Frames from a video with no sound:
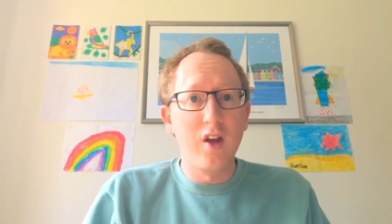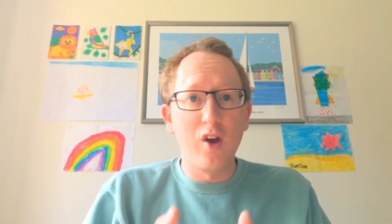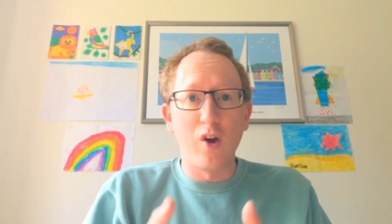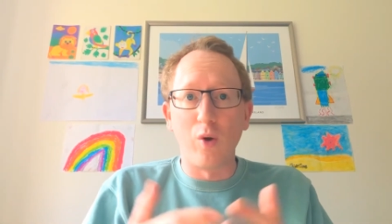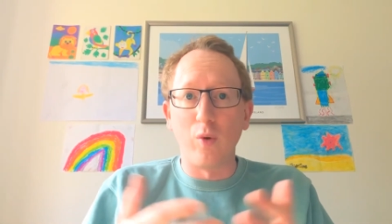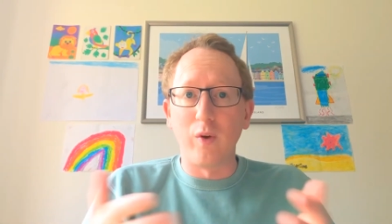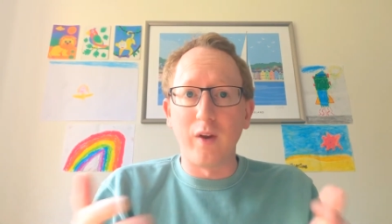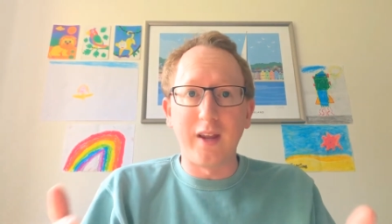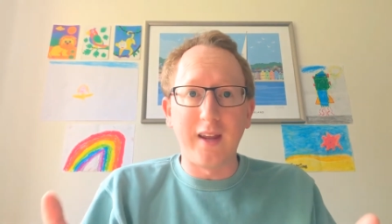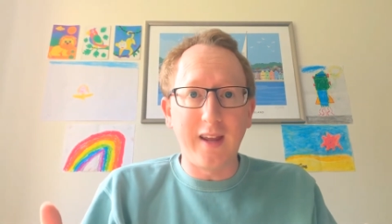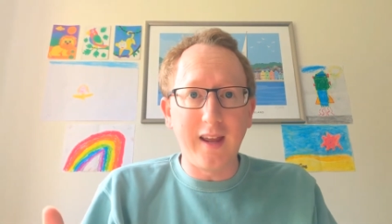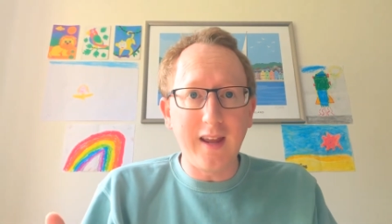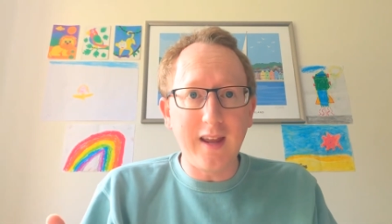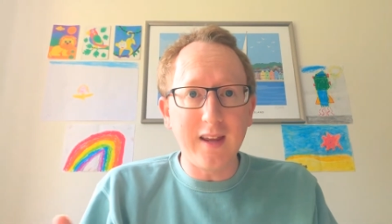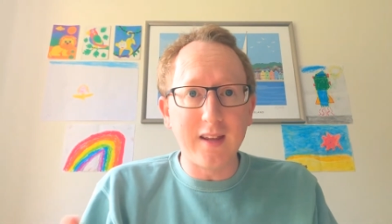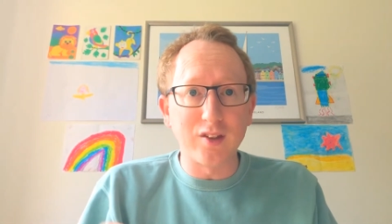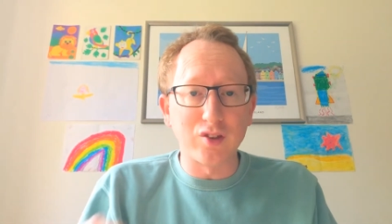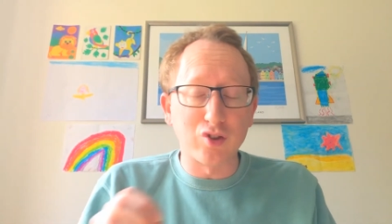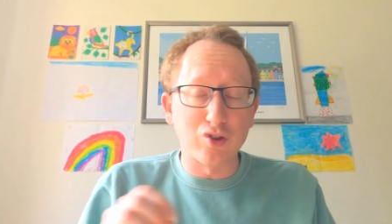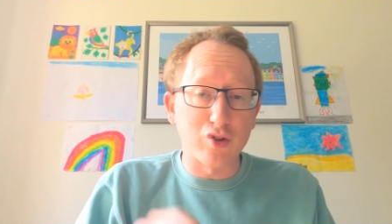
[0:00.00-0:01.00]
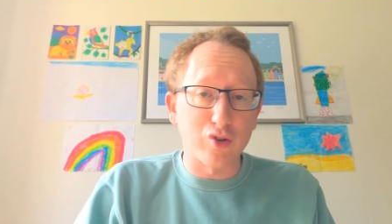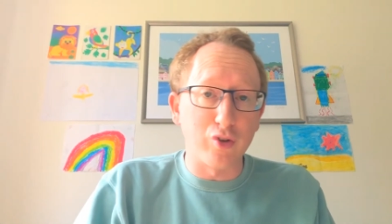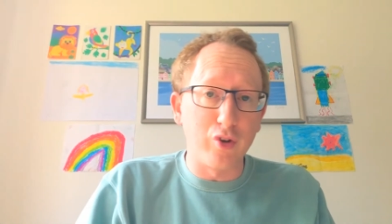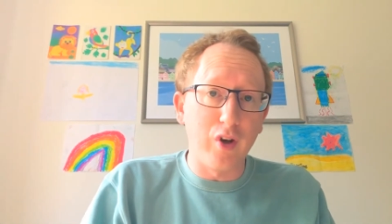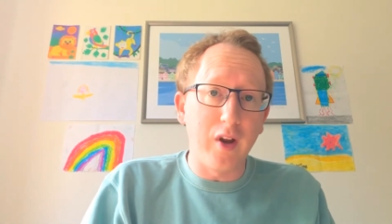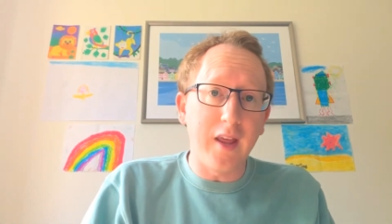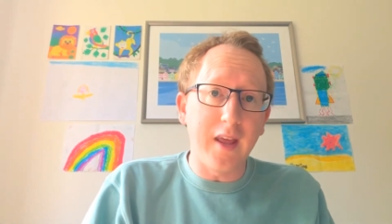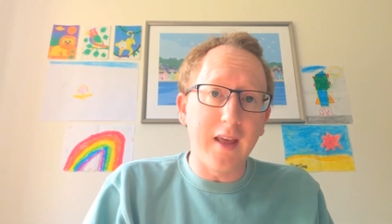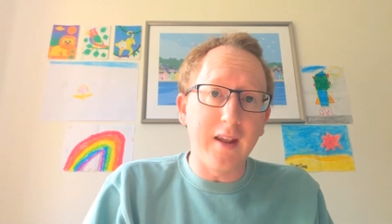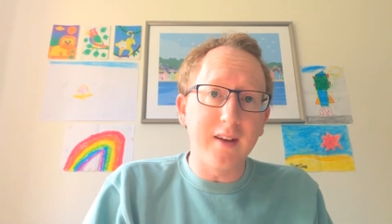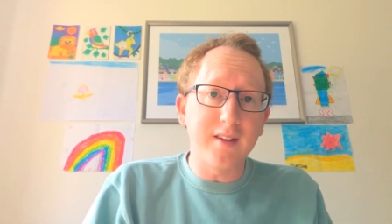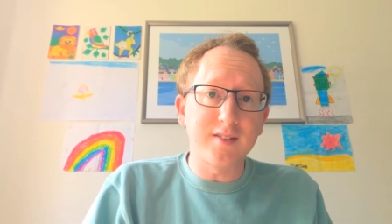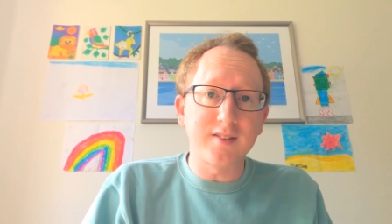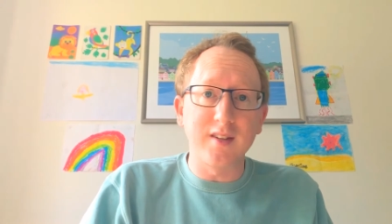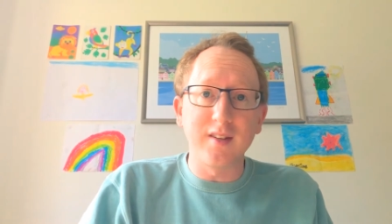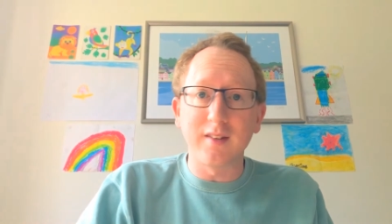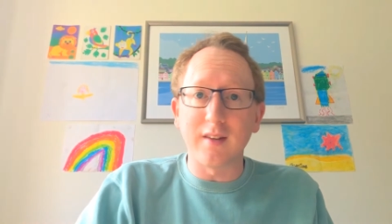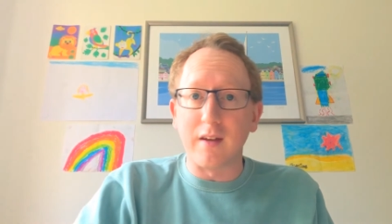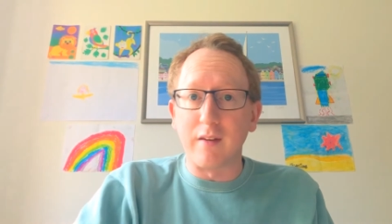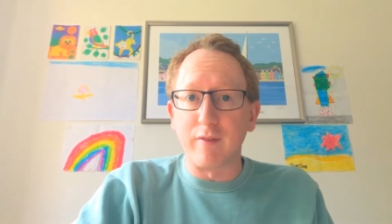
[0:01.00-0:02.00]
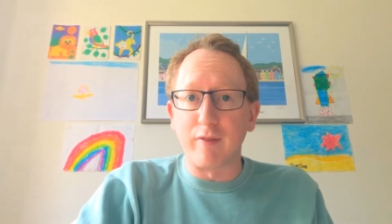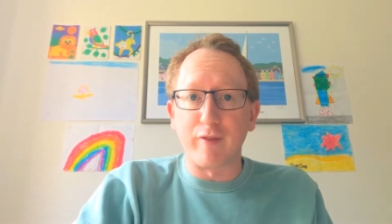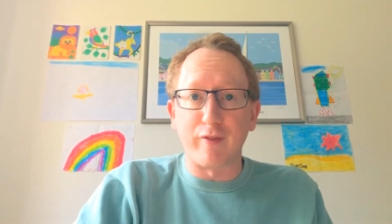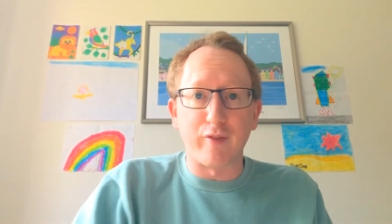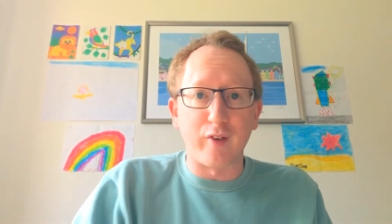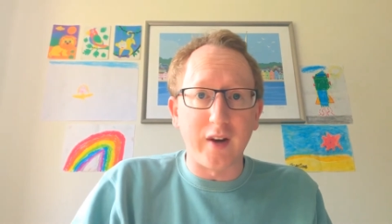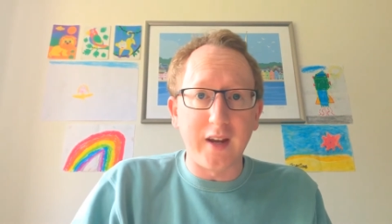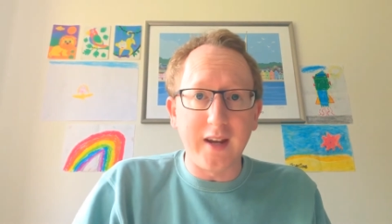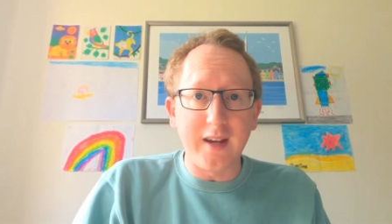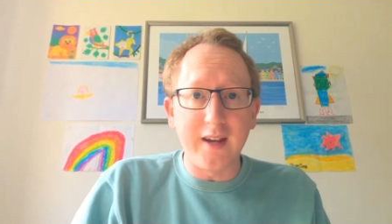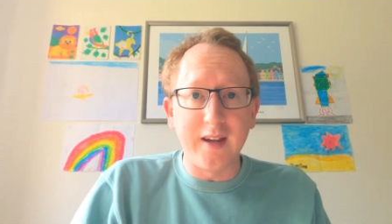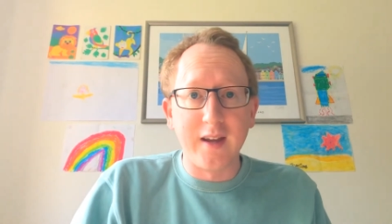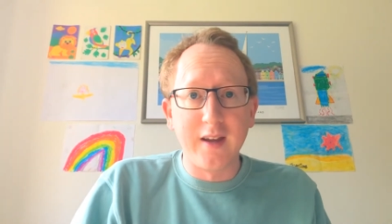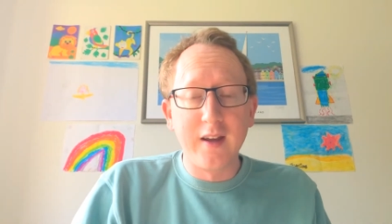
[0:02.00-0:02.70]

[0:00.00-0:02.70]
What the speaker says: Only he is truly innocent and free